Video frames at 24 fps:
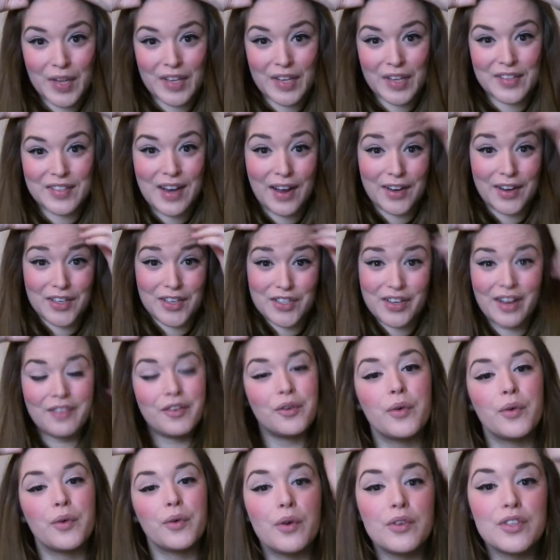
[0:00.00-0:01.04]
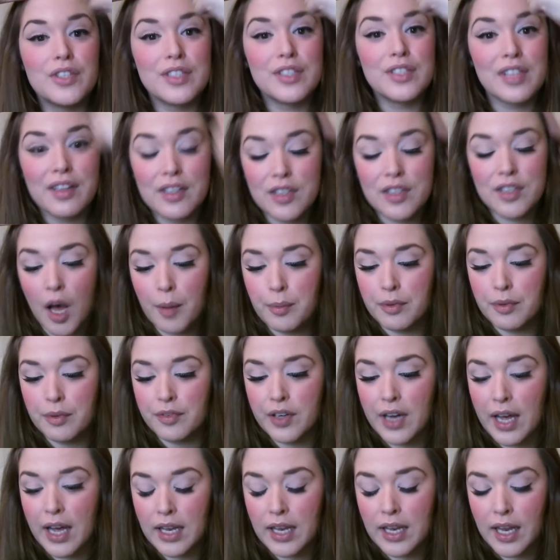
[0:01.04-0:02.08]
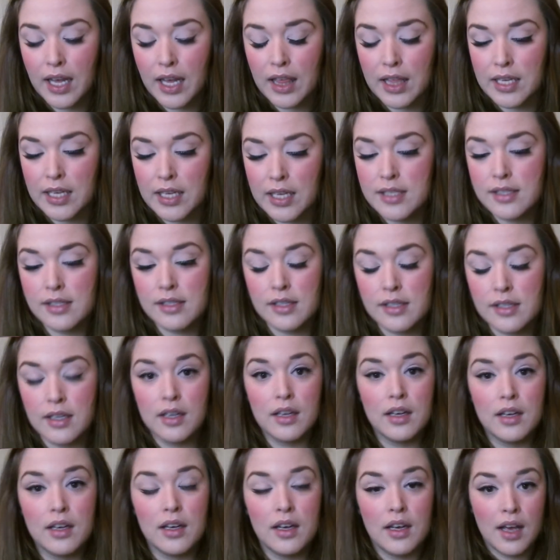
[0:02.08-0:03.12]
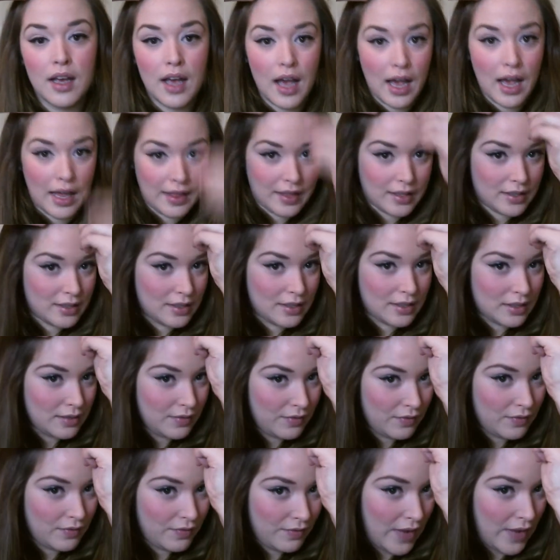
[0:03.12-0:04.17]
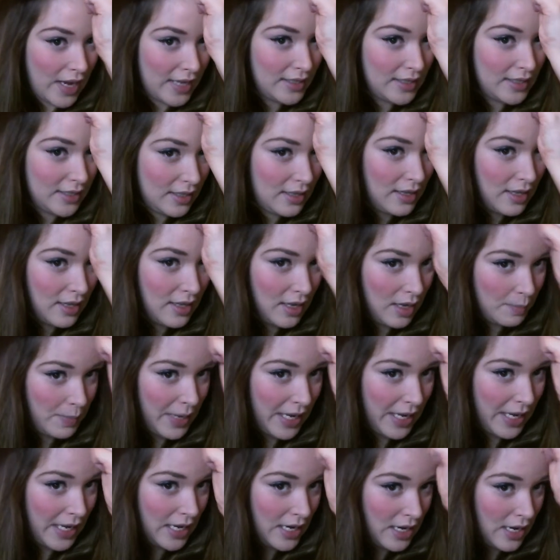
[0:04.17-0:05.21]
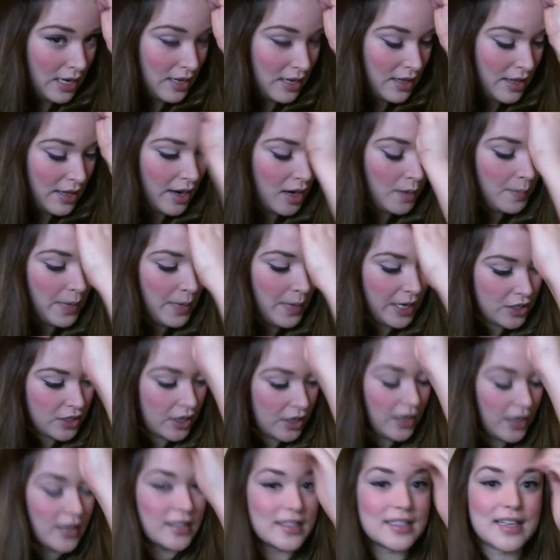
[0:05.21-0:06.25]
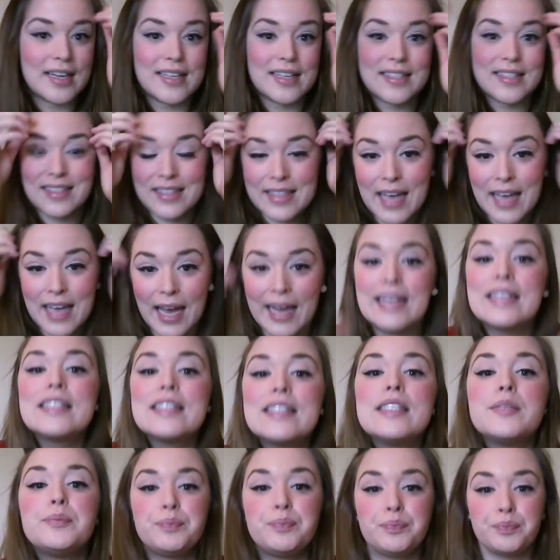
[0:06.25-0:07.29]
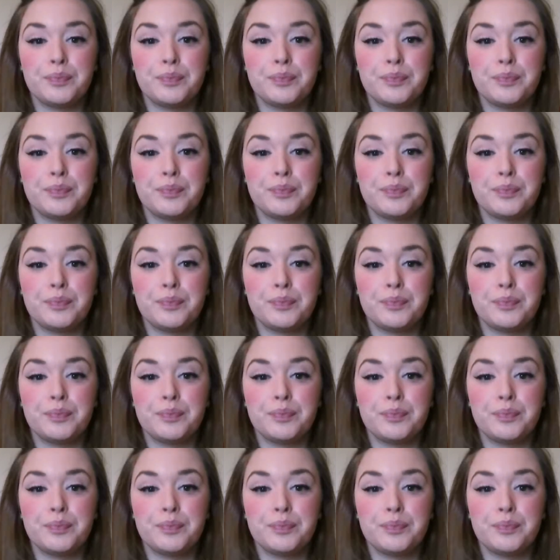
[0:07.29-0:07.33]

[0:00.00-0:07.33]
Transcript: So now you should have a roll just at the top of your head like this, and then fasten the pin in there and make sure it's nice and tight.